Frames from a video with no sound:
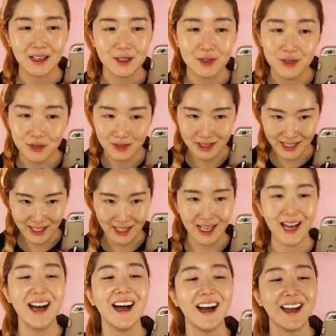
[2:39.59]

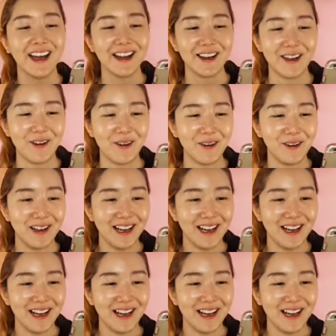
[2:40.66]
Julia, hello.